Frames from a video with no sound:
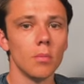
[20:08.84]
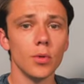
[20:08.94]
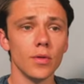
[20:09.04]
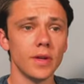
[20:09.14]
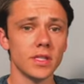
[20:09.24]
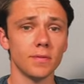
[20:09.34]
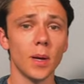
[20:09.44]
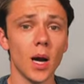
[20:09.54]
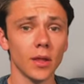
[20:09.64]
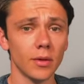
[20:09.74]
Moving into
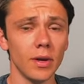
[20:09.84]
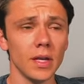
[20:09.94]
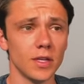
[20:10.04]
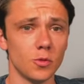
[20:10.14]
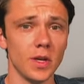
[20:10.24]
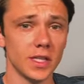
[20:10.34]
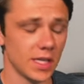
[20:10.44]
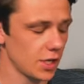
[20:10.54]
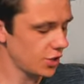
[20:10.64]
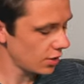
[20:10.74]
part three of this week's
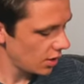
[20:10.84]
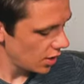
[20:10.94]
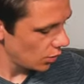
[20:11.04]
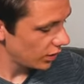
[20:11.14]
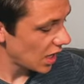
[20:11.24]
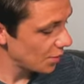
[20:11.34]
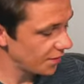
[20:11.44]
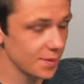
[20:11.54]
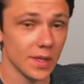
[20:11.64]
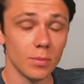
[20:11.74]
session, we're now
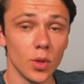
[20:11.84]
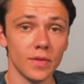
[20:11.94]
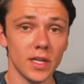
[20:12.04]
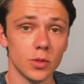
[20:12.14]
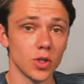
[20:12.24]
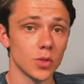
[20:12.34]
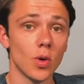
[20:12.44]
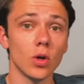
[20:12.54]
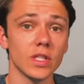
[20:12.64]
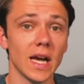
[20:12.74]
moving into a
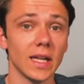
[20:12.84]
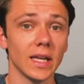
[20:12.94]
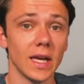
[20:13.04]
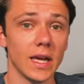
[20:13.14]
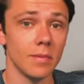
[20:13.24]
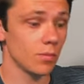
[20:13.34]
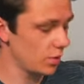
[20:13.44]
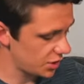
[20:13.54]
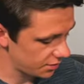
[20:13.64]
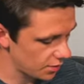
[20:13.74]
small-sided game,
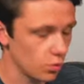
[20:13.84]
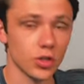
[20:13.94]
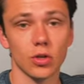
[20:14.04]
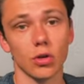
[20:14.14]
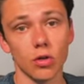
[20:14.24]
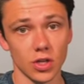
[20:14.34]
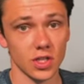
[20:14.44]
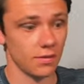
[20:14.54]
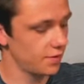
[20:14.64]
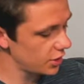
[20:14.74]
which is focusing on
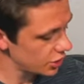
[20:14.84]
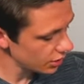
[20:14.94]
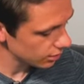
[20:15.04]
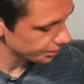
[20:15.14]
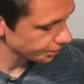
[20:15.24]
crossing and finishing.